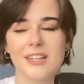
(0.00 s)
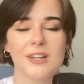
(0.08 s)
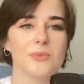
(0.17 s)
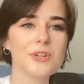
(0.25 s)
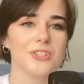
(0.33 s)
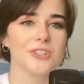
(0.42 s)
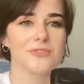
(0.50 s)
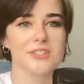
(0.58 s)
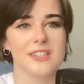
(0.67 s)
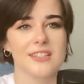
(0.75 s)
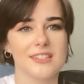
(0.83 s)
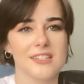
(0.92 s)
which
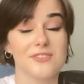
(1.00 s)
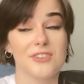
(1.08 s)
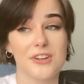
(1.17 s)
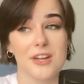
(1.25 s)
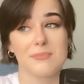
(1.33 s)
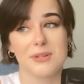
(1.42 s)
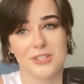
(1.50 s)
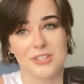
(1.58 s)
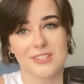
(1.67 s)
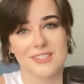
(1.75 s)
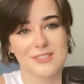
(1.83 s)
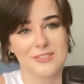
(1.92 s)
obviously this is very
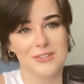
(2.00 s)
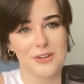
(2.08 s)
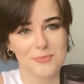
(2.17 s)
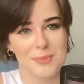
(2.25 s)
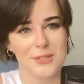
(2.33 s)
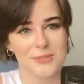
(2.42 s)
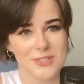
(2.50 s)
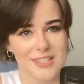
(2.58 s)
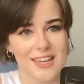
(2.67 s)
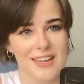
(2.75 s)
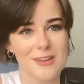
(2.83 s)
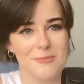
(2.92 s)
ambitious of me to
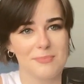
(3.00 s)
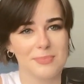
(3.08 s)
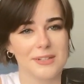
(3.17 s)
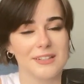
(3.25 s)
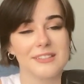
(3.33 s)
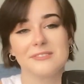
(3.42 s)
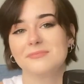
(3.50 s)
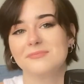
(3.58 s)
say, but